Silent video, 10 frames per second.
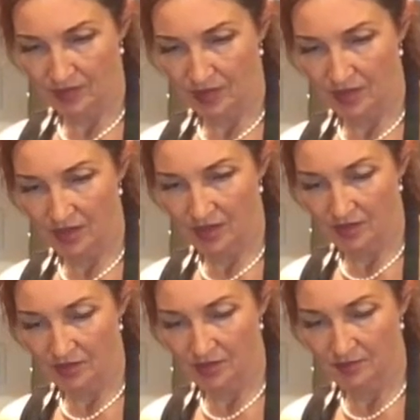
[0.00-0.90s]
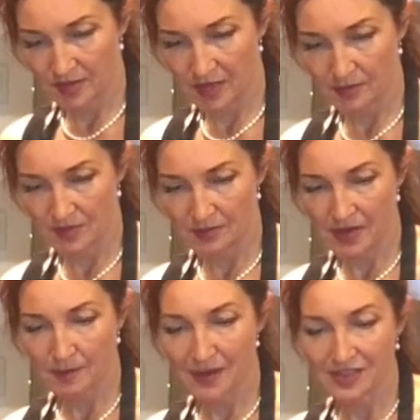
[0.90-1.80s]
I sometimes
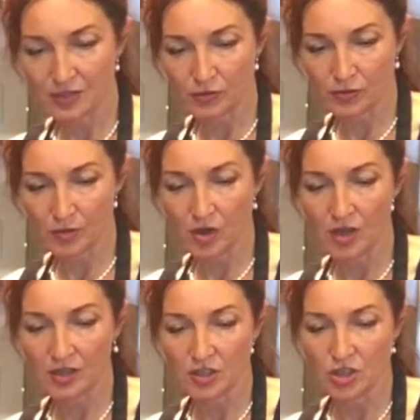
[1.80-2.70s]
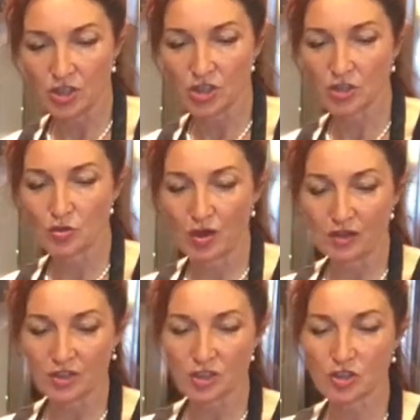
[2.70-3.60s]
make pesto from garlic and ginger, so
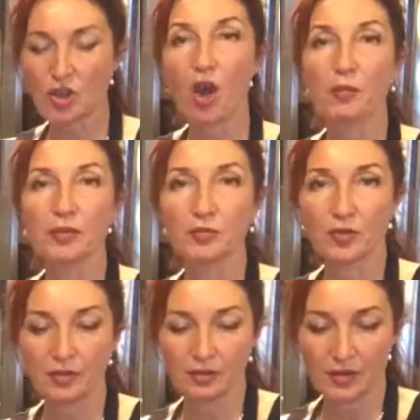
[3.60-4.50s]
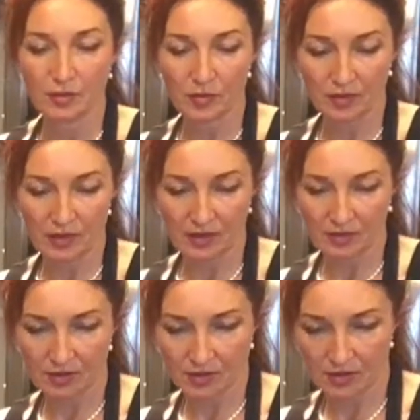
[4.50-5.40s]
I'll just top it with
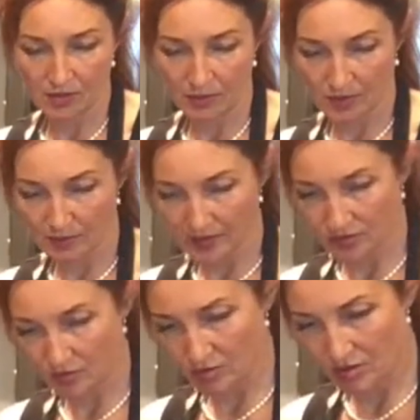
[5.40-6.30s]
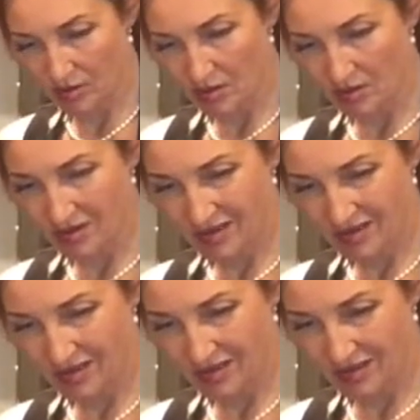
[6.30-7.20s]
the pesto. A
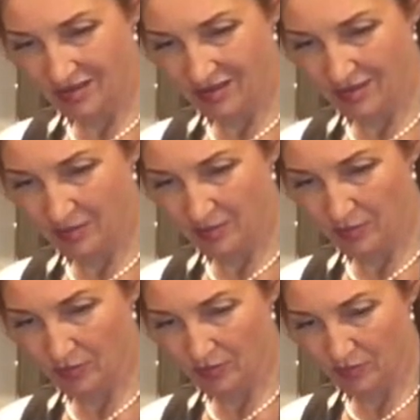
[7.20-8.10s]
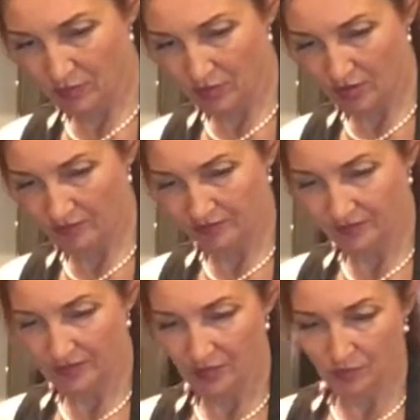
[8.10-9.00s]
little bit more water.
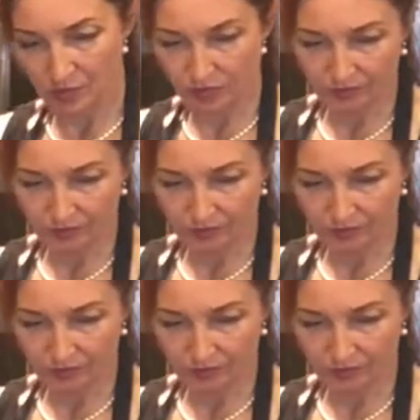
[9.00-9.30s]
Here we go.